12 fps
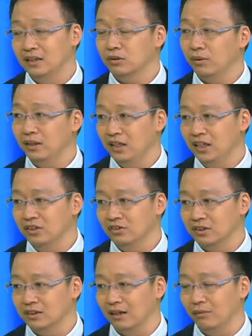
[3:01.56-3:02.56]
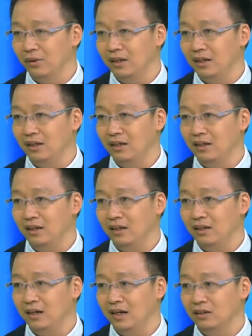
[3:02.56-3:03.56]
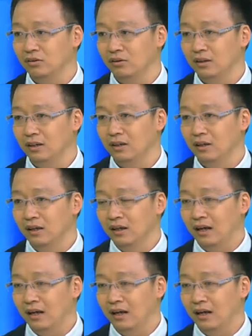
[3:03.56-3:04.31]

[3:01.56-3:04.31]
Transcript: this is quite interesting when he actually